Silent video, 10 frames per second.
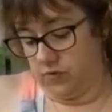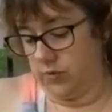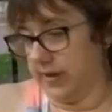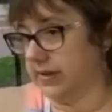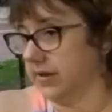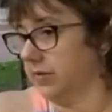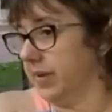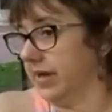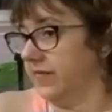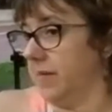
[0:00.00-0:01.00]
doing a little
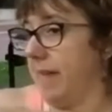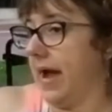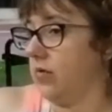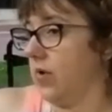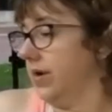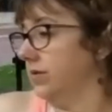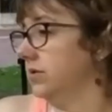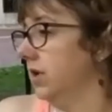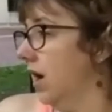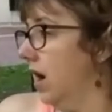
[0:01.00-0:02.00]
bit of a
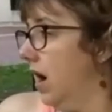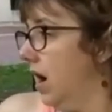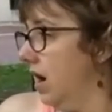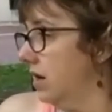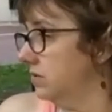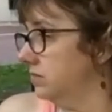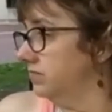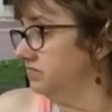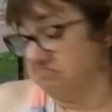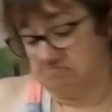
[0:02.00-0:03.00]
background,
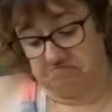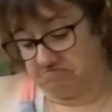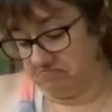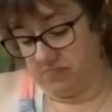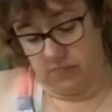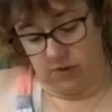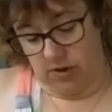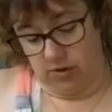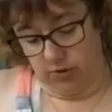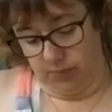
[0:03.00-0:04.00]

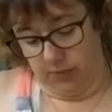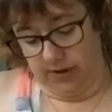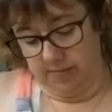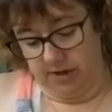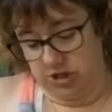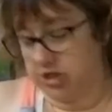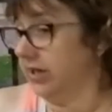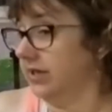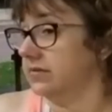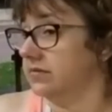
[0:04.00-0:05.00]
you're pretty much
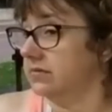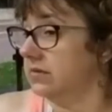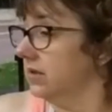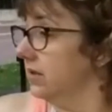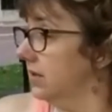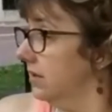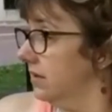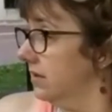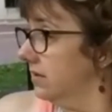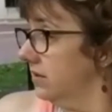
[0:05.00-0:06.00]
done.
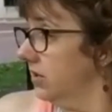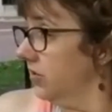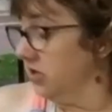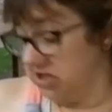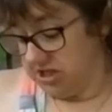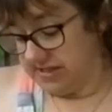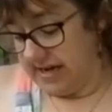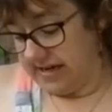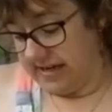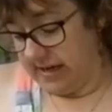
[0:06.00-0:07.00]
You know, you just
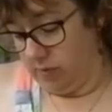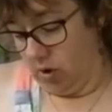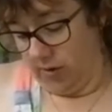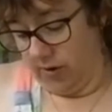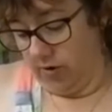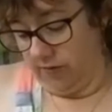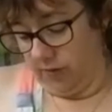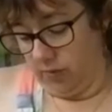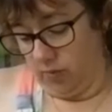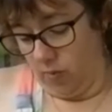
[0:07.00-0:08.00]
kind of keep going
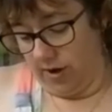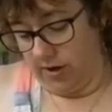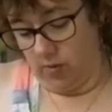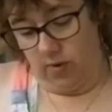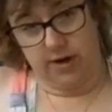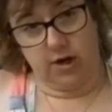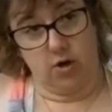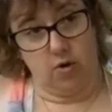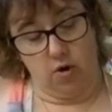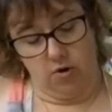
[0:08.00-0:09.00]
over what you want to
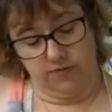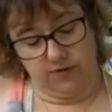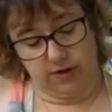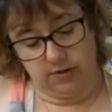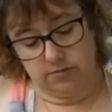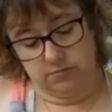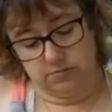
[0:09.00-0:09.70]
go over.